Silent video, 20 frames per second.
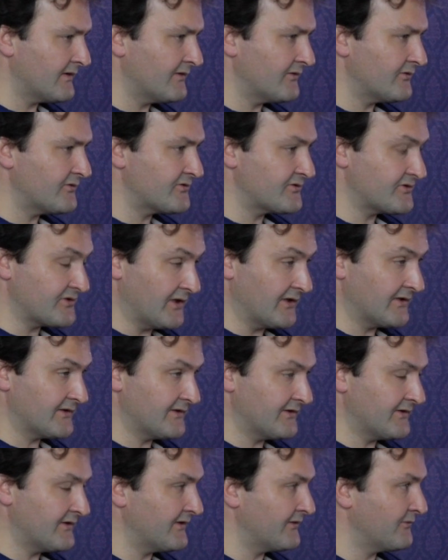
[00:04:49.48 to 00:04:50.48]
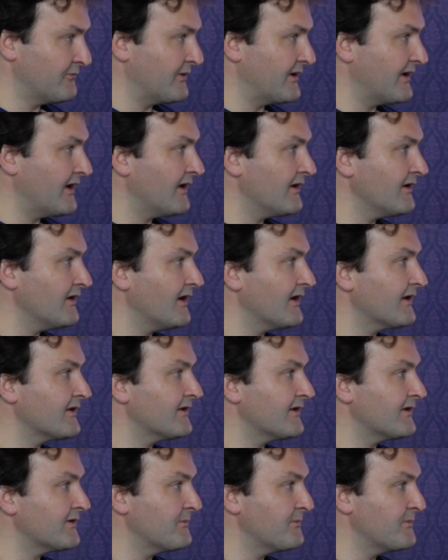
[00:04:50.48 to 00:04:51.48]
to start in that way. I like
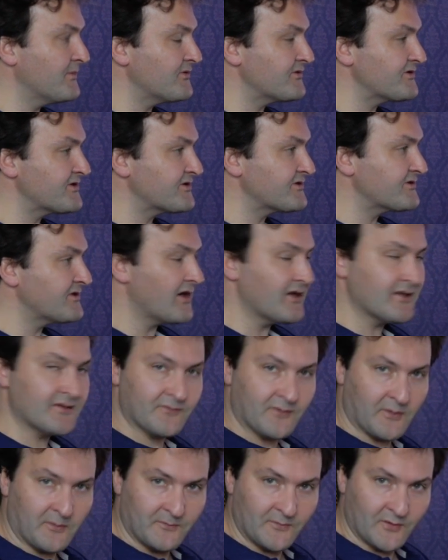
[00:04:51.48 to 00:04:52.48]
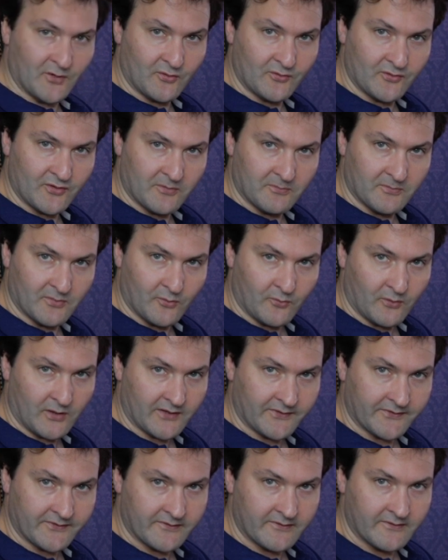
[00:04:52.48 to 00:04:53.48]
that the music starts from note number
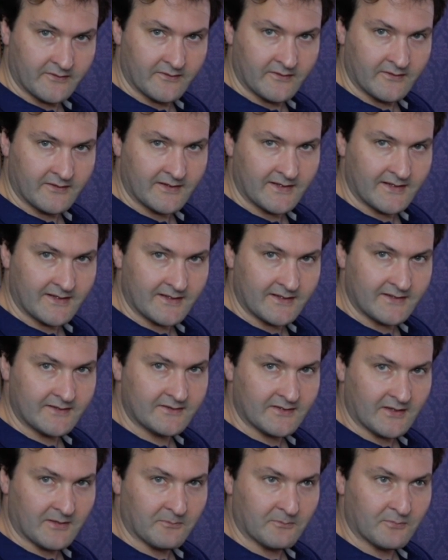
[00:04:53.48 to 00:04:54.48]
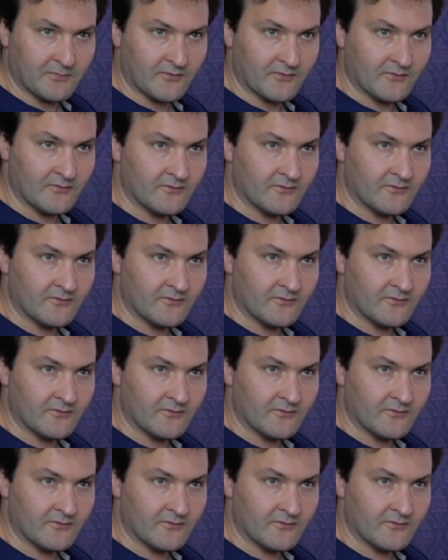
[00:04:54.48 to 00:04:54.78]
1 in tempo.